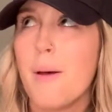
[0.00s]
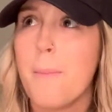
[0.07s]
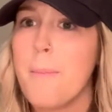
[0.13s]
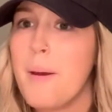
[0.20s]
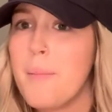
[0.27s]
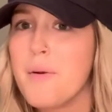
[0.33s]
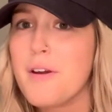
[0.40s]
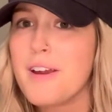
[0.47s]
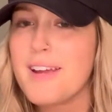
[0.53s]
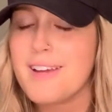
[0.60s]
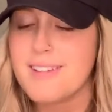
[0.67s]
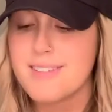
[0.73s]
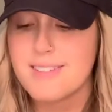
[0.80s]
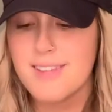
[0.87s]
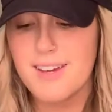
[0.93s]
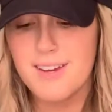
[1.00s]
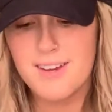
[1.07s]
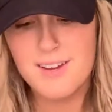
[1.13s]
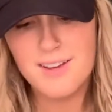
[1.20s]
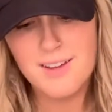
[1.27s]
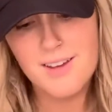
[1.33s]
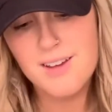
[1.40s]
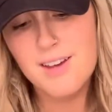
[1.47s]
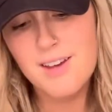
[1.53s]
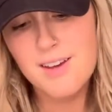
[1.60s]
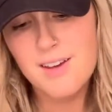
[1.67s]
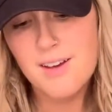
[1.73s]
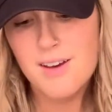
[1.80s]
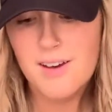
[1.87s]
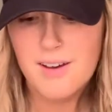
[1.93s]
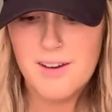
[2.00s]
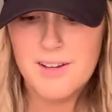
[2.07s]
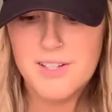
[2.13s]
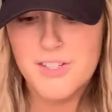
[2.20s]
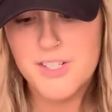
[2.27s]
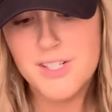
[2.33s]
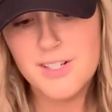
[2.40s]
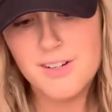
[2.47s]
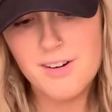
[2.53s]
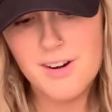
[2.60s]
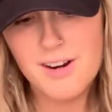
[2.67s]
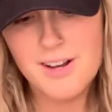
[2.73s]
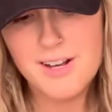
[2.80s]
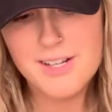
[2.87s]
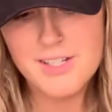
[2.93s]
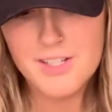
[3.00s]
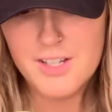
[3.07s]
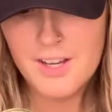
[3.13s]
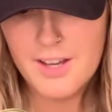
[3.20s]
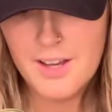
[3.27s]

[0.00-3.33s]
memories, like sugar crash.